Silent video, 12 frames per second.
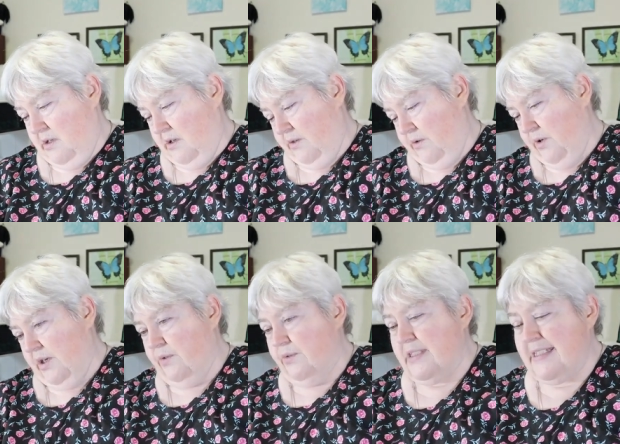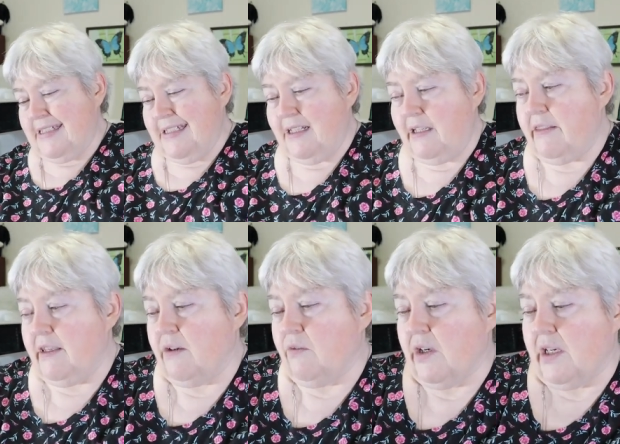although I don't see
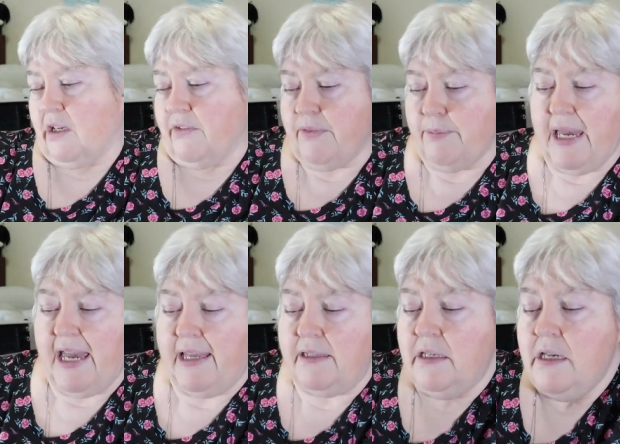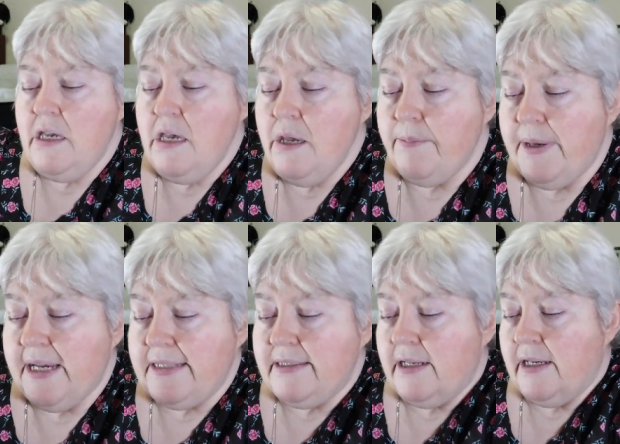anything right off the bat.
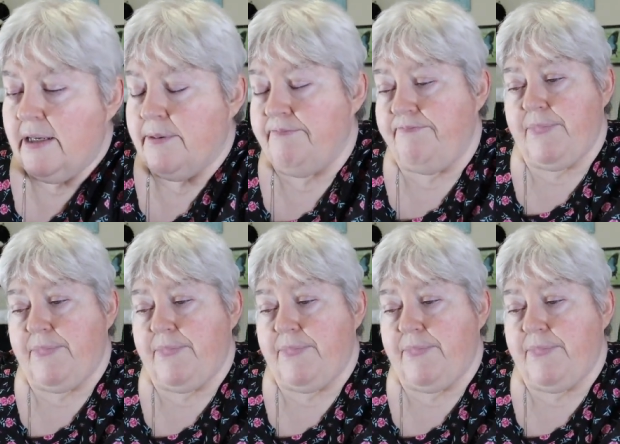But I